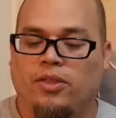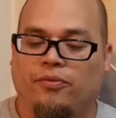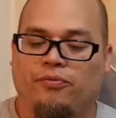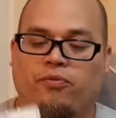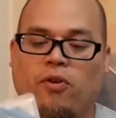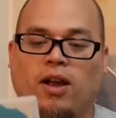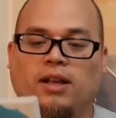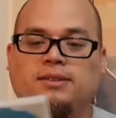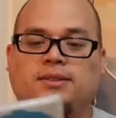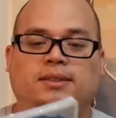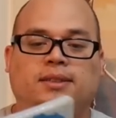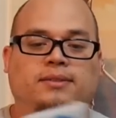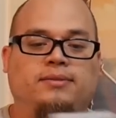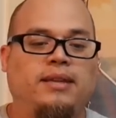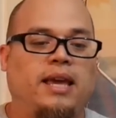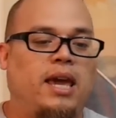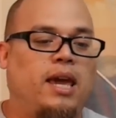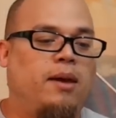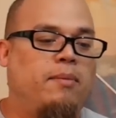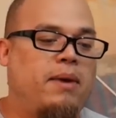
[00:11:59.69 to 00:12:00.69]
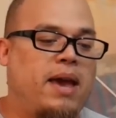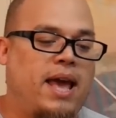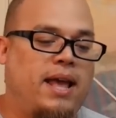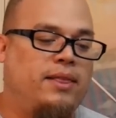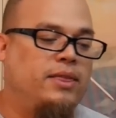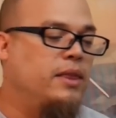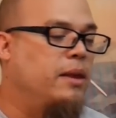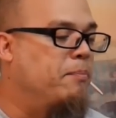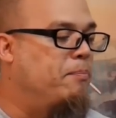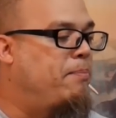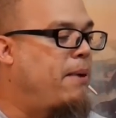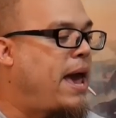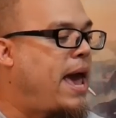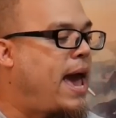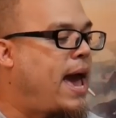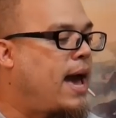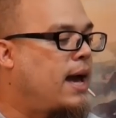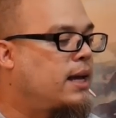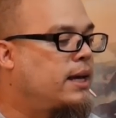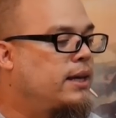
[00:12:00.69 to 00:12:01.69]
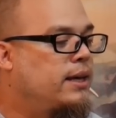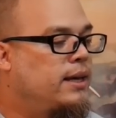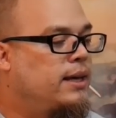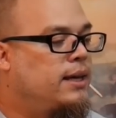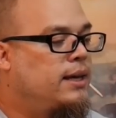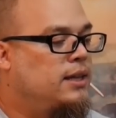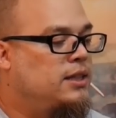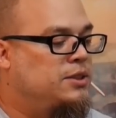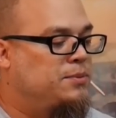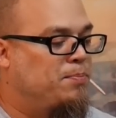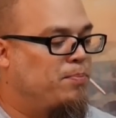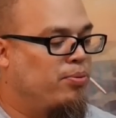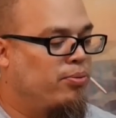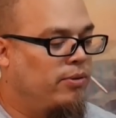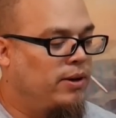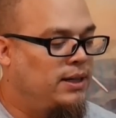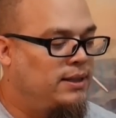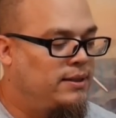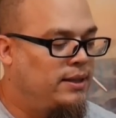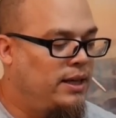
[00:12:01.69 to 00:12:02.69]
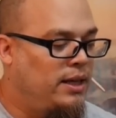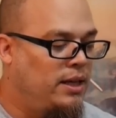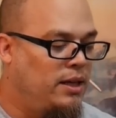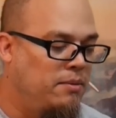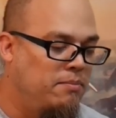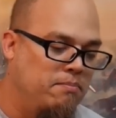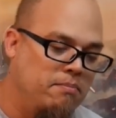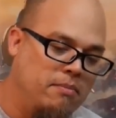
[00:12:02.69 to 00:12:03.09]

The front's the same, and the back is pretty